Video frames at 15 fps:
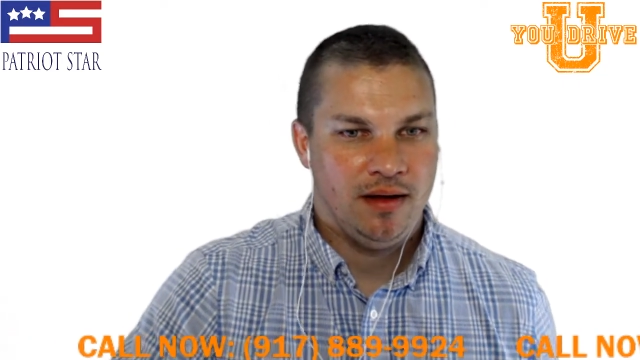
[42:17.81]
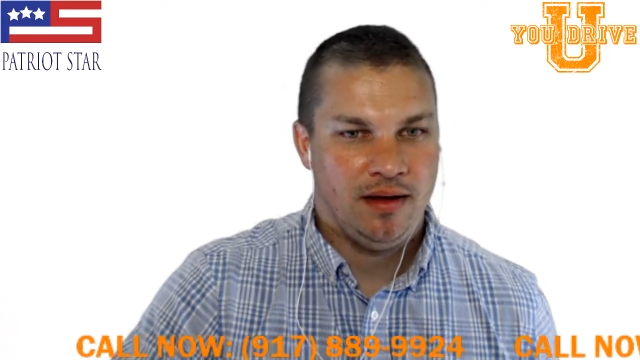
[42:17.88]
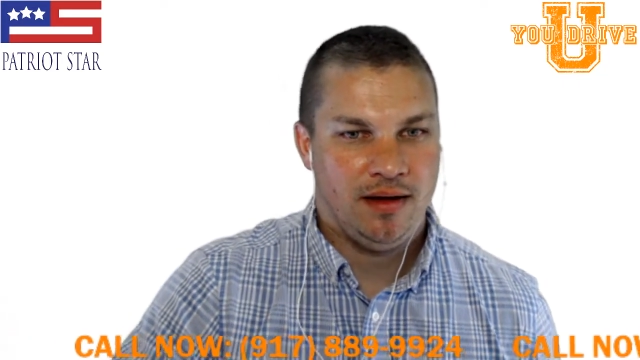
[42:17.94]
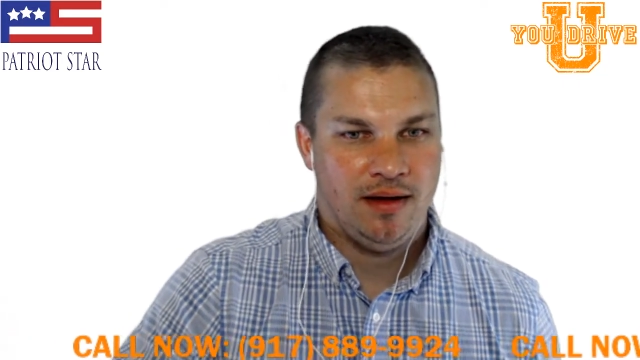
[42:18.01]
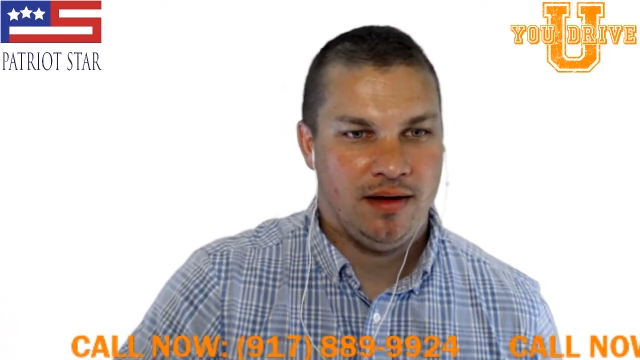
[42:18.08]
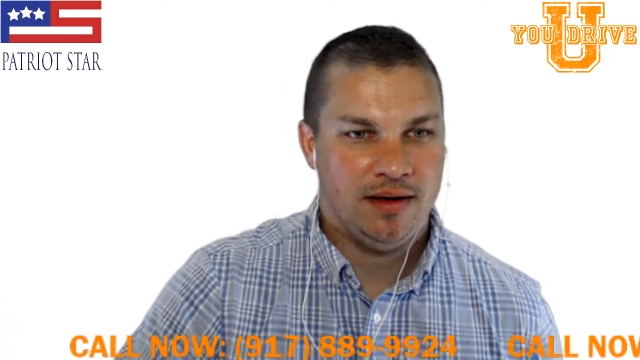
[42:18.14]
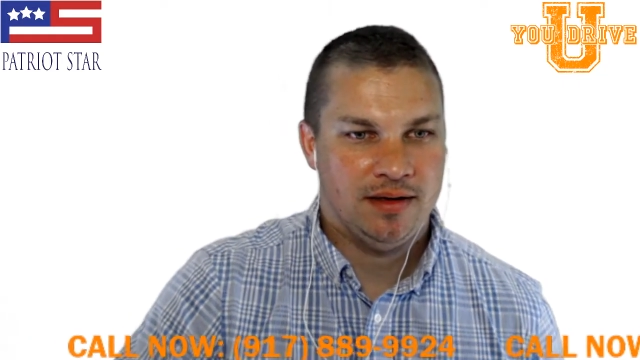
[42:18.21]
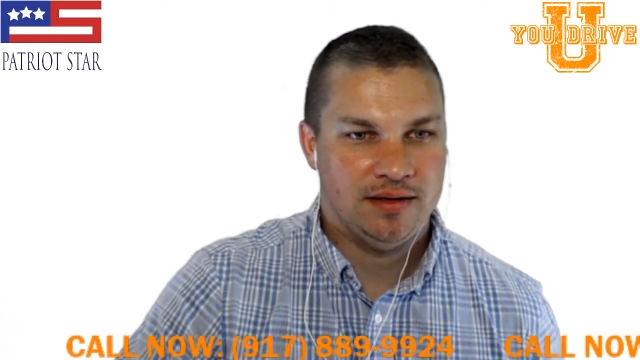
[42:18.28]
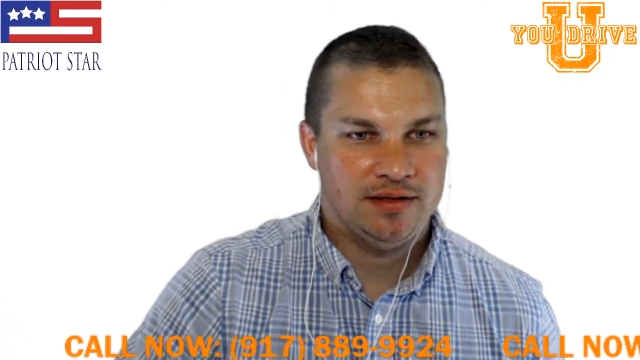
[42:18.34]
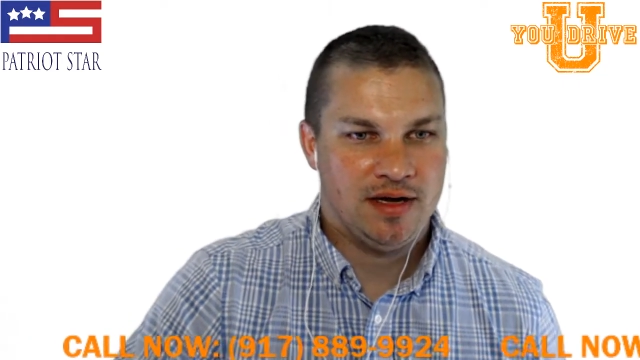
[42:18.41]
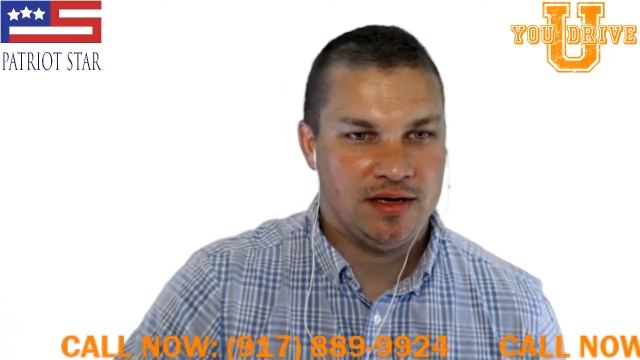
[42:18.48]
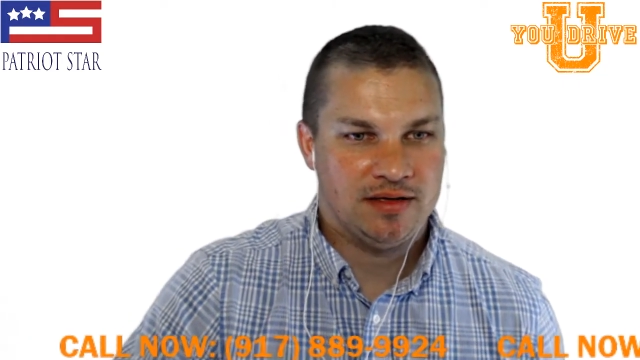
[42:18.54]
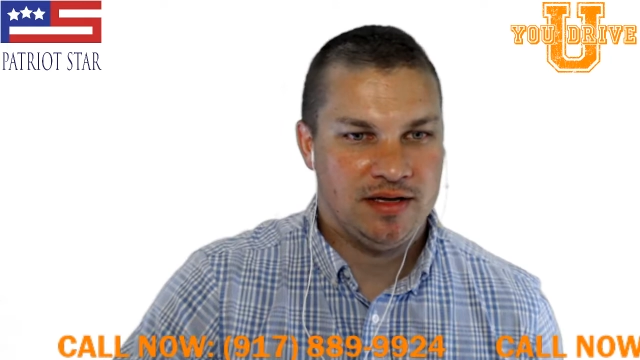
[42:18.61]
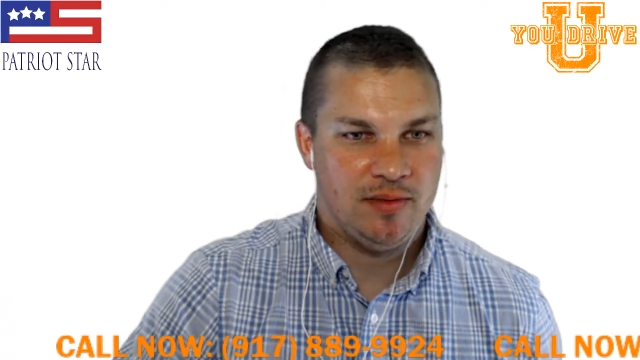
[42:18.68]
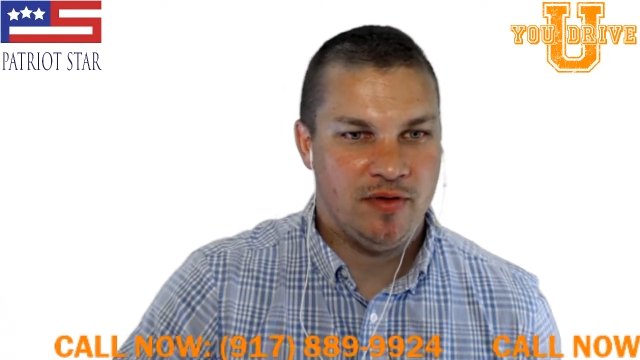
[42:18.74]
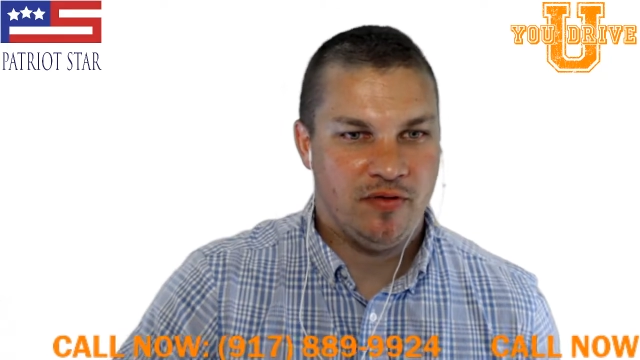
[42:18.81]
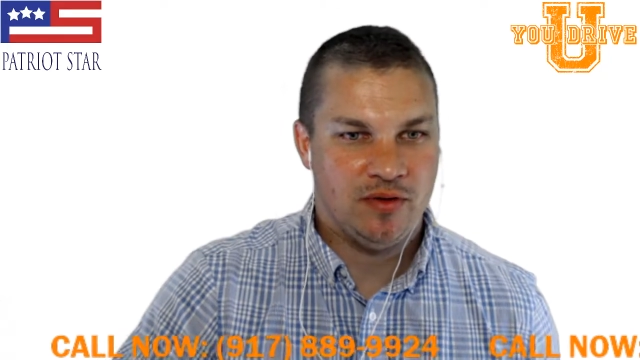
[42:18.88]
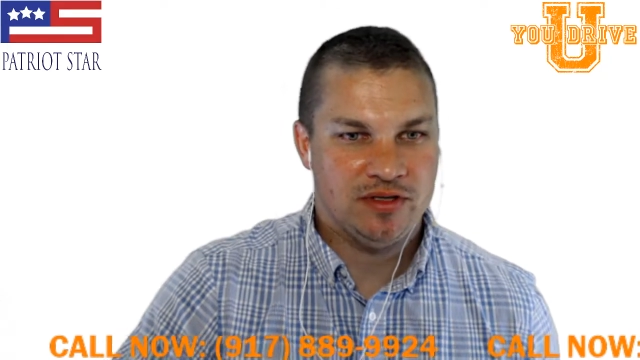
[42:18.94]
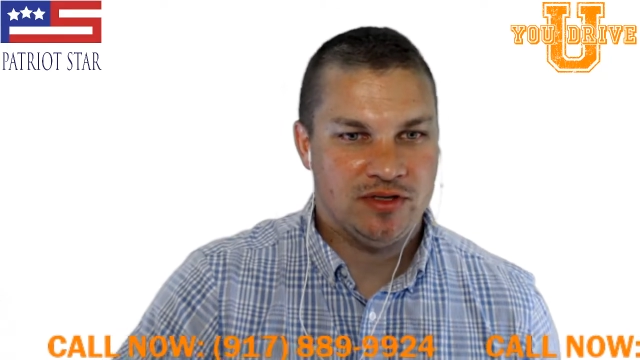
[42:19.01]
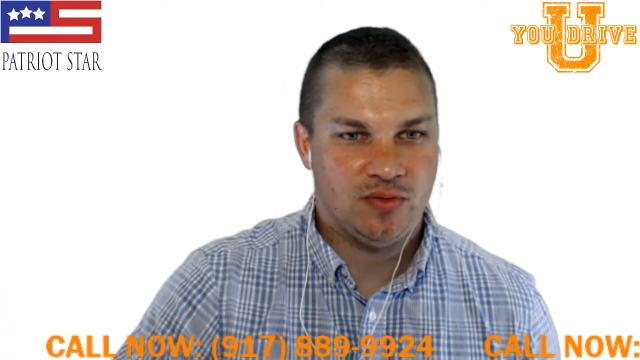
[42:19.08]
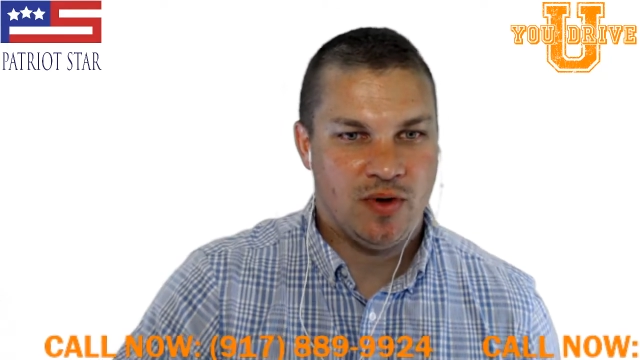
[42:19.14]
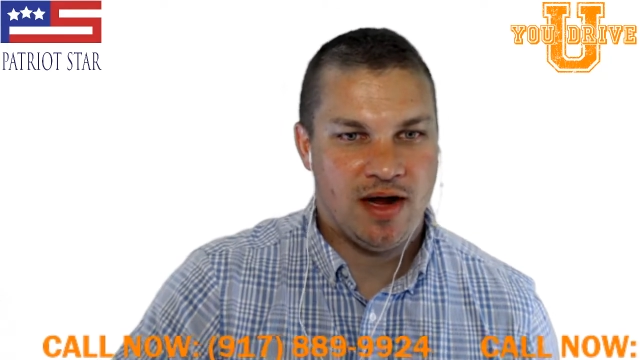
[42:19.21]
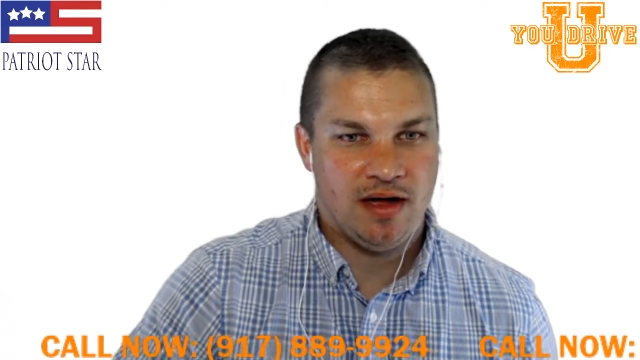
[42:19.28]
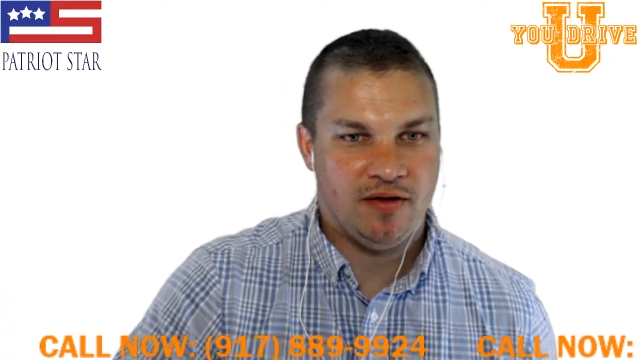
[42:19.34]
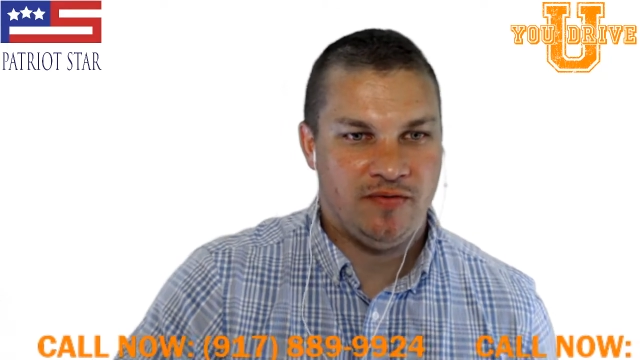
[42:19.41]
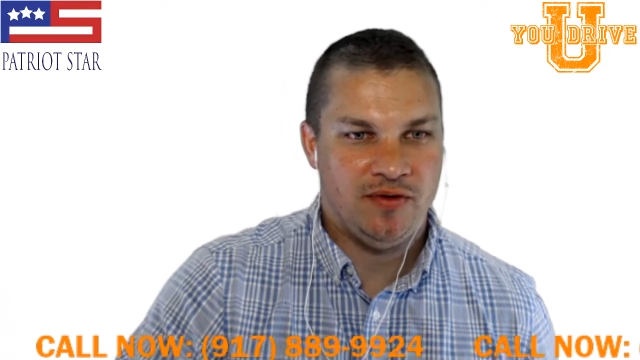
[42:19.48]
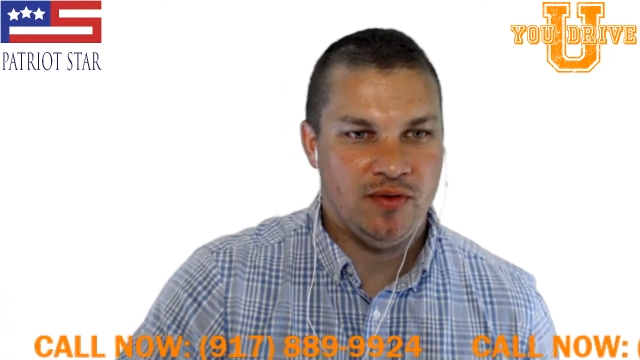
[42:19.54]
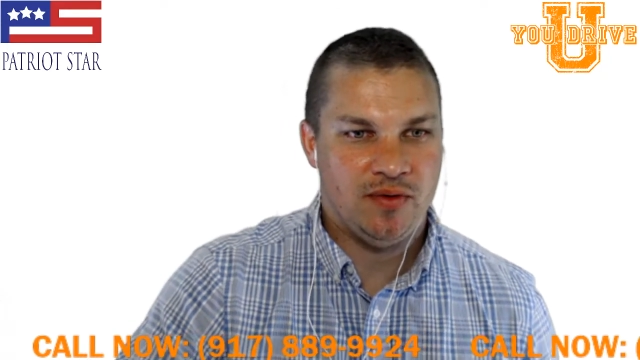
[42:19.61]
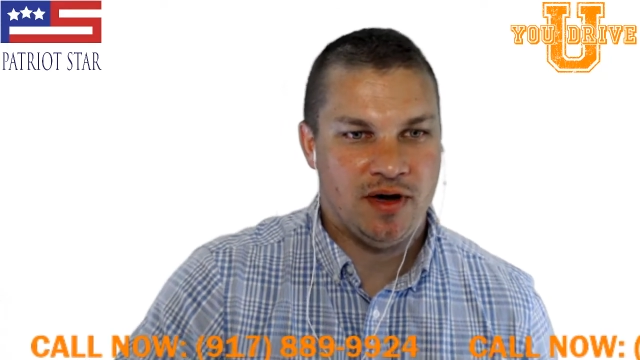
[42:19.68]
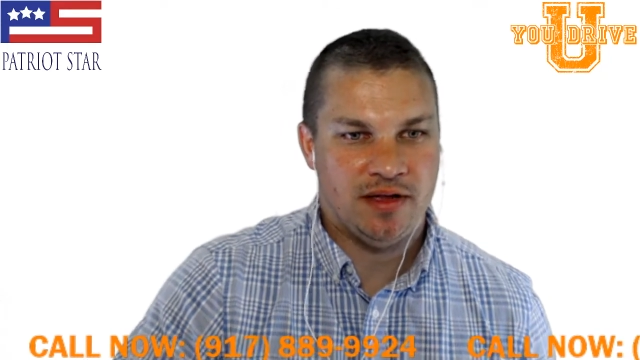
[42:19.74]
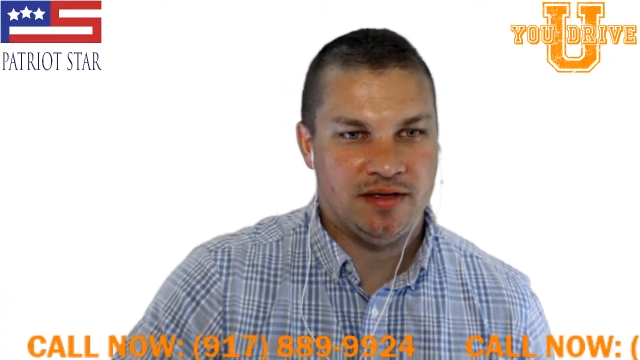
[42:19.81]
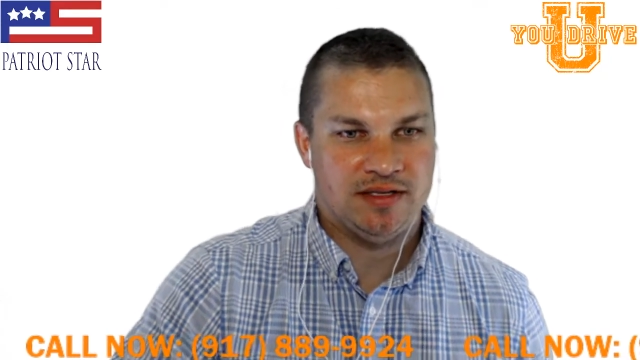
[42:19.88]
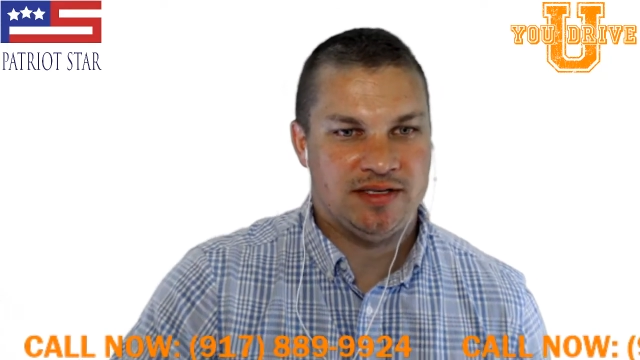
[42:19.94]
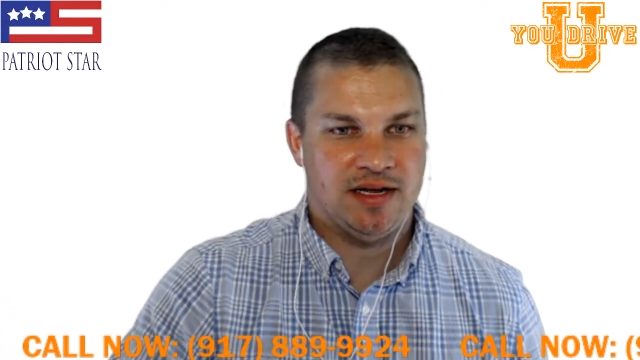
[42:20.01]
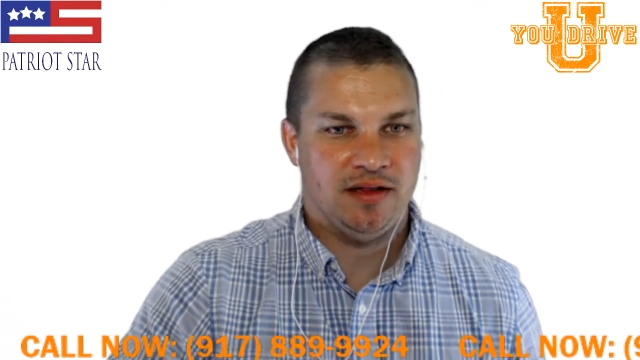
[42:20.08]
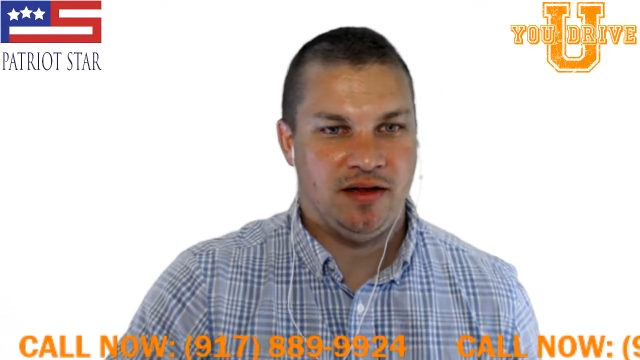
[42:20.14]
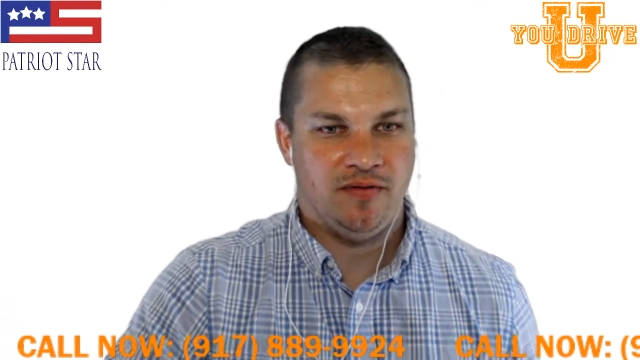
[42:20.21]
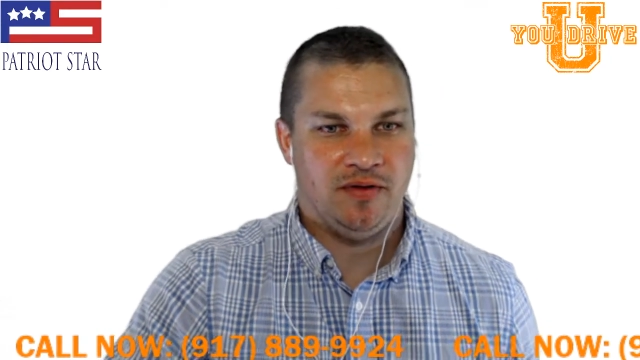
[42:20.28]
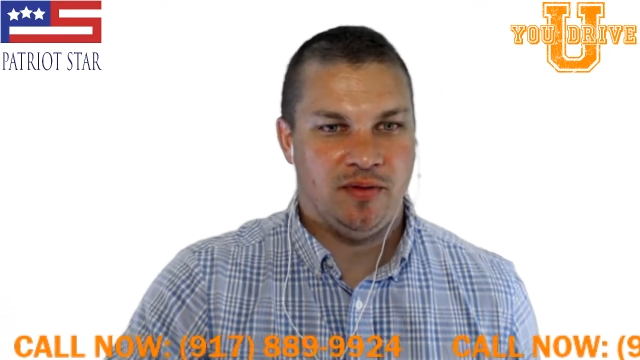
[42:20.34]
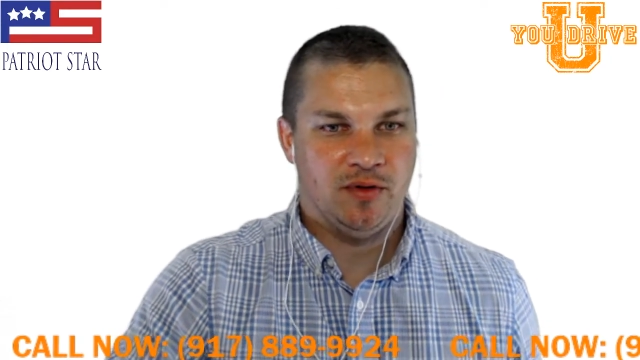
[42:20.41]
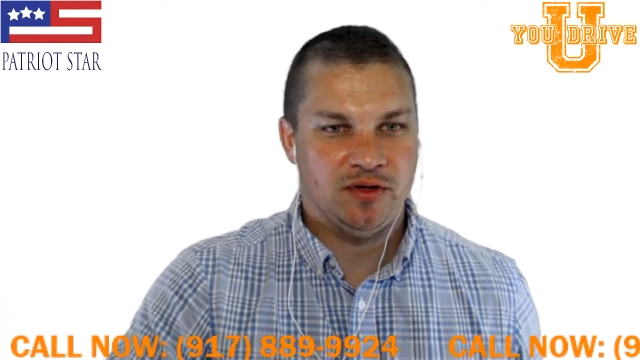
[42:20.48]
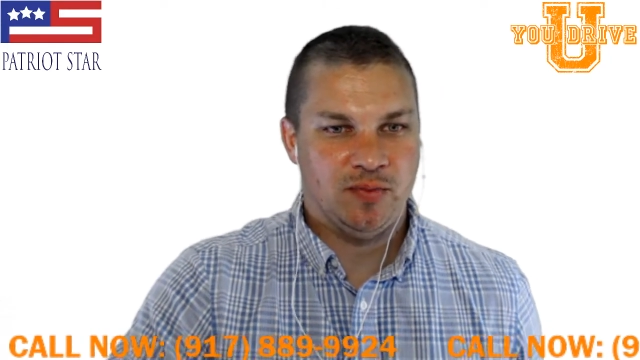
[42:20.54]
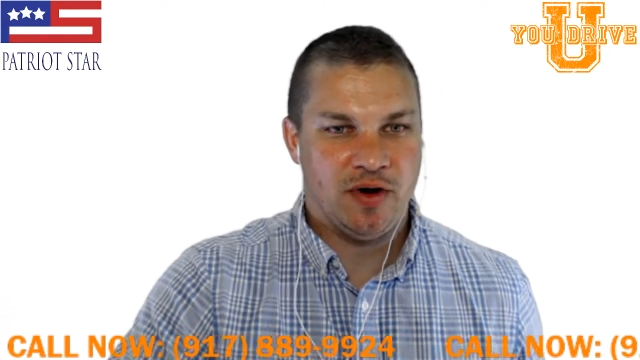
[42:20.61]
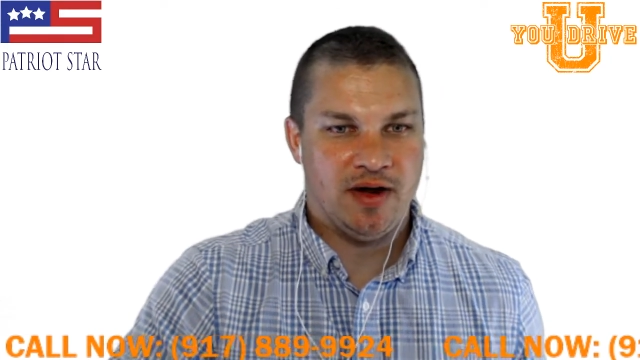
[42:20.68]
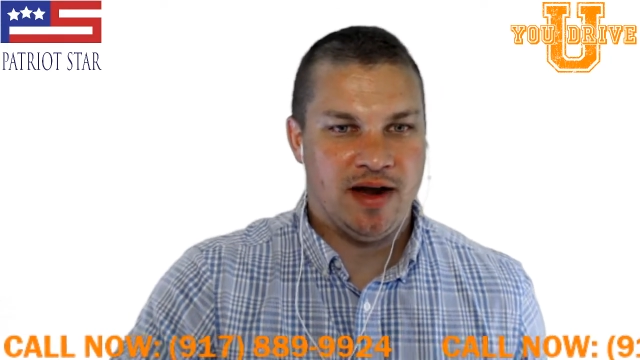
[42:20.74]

Talk to him every once in a while. A few others silently for the most part.